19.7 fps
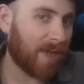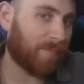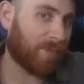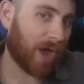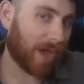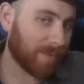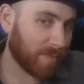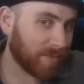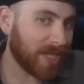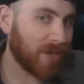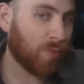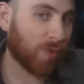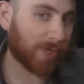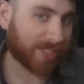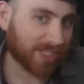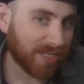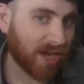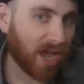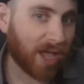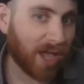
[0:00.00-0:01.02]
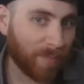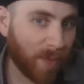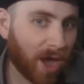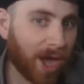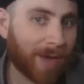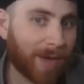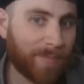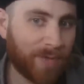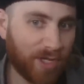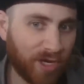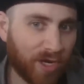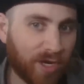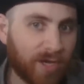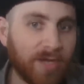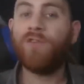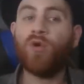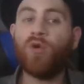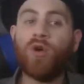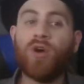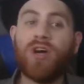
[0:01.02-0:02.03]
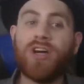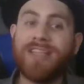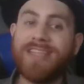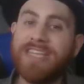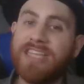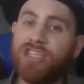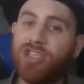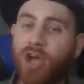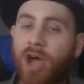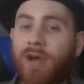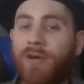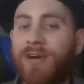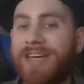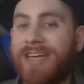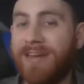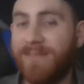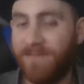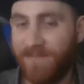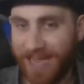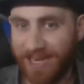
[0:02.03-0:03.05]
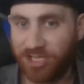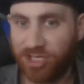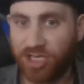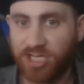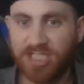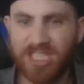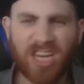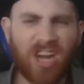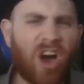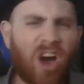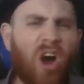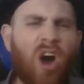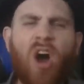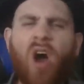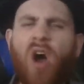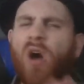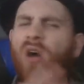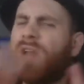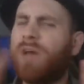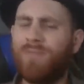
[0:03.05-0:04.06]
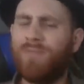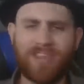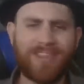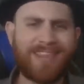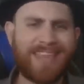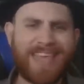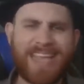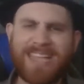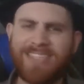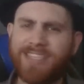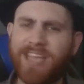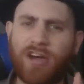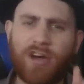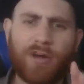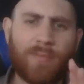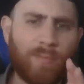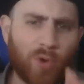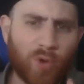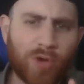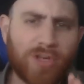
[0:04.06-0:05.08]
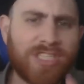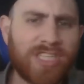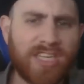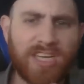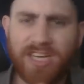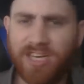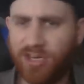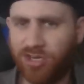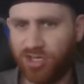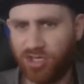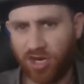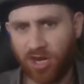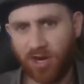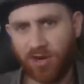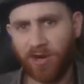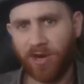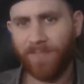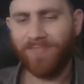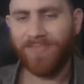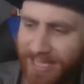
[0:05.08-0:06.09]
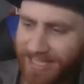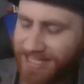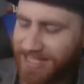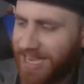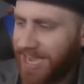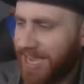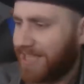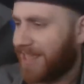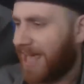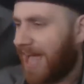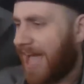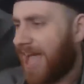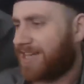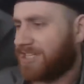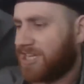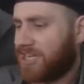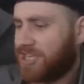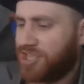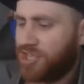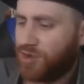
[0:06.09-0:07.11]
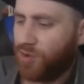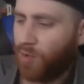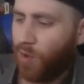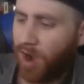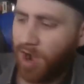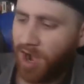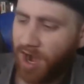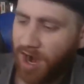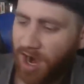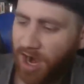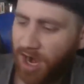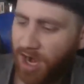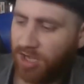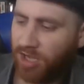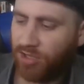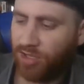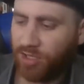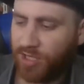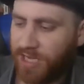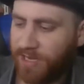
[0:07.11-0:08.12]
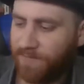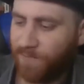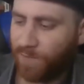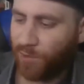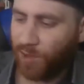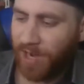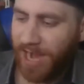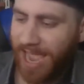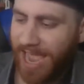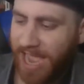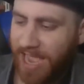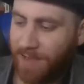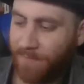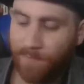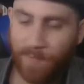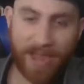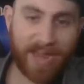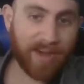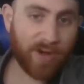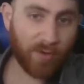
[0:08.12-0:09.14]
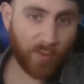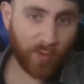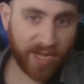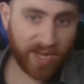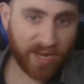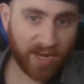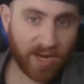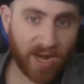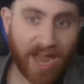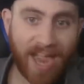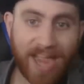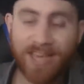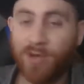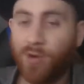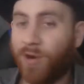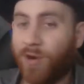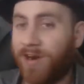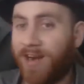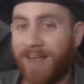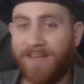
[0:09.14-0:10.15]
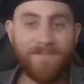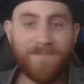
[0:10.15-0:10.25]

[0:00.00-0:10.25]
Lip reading: and probably what's not popular for the genre conventions and all of the things that are important in your genre. Let's say that you are looking for a beta reader and you are a